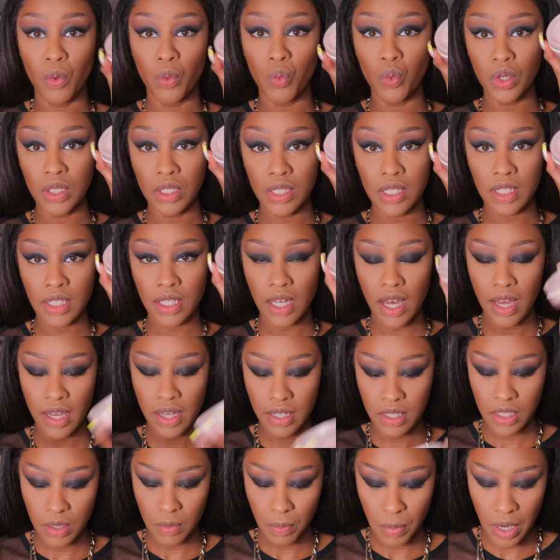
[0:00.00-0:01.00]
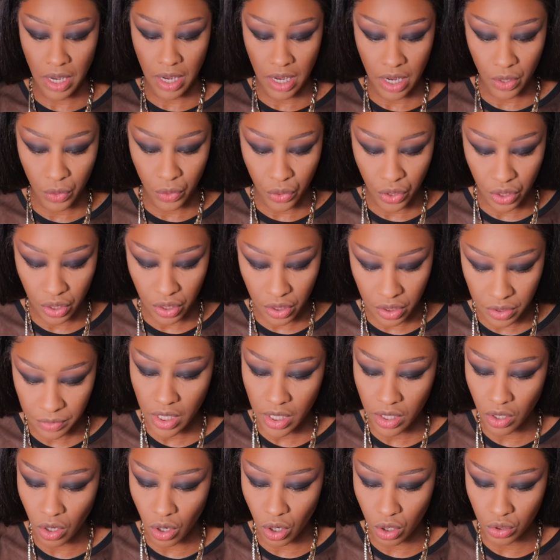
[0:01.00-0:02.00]
One Size powder
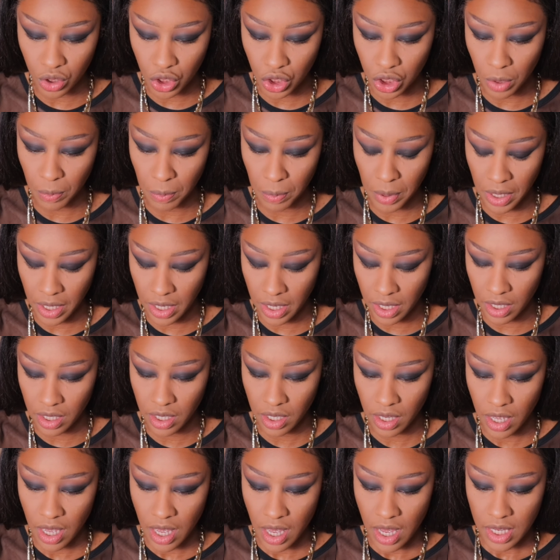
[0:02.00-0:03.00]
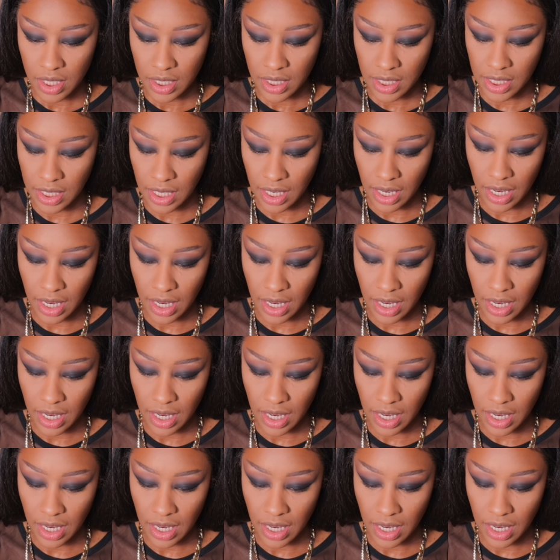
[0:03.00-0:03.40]
in Ultra Pink to